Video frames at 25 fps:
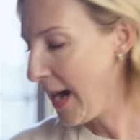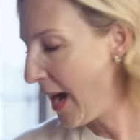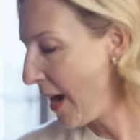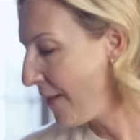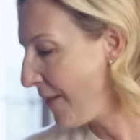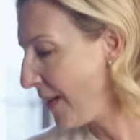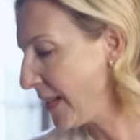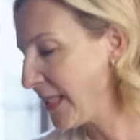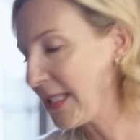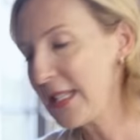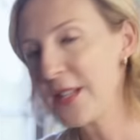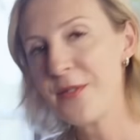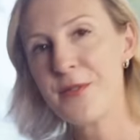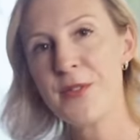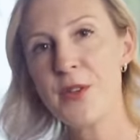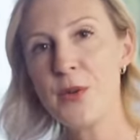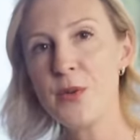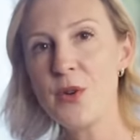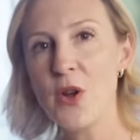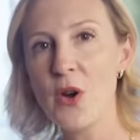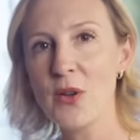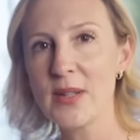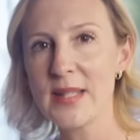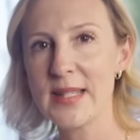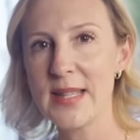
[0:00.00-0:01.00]
I've added a
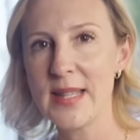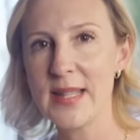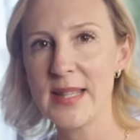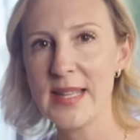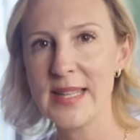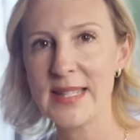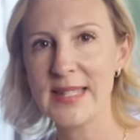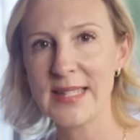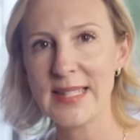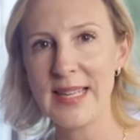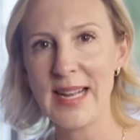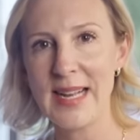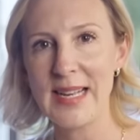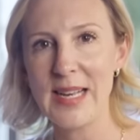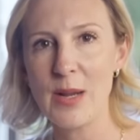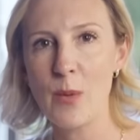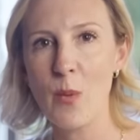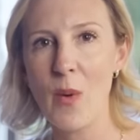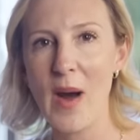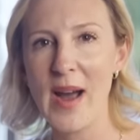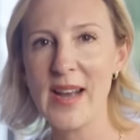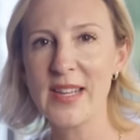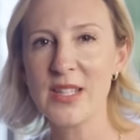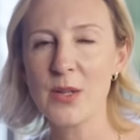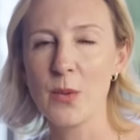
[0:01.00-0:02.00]
few knots in this slightly
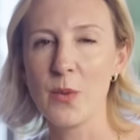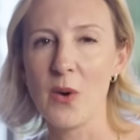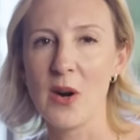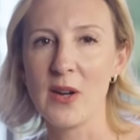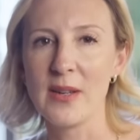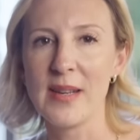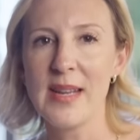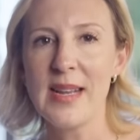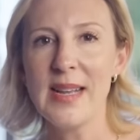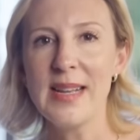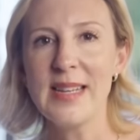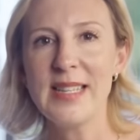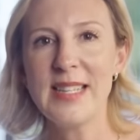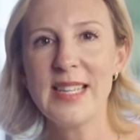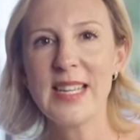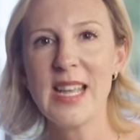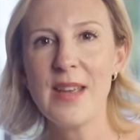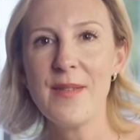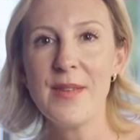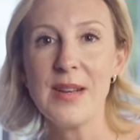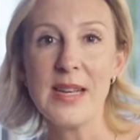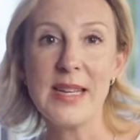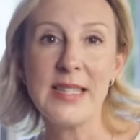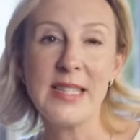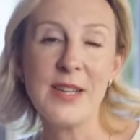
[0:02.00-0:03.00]
wider one to
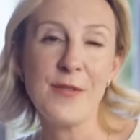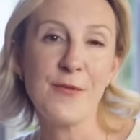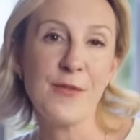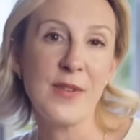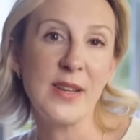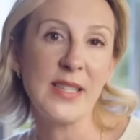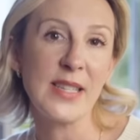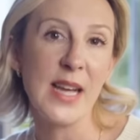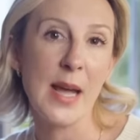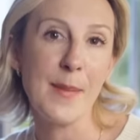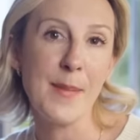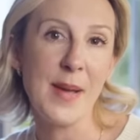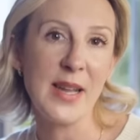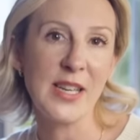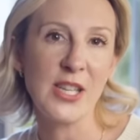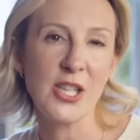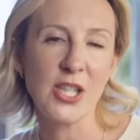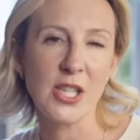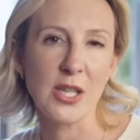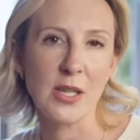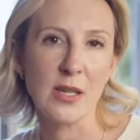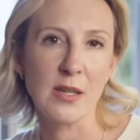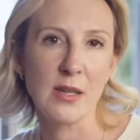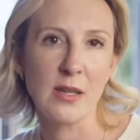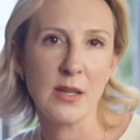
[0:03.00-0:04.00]
give it a different
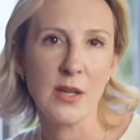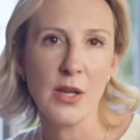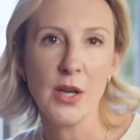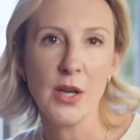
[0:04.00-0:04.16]
dimension.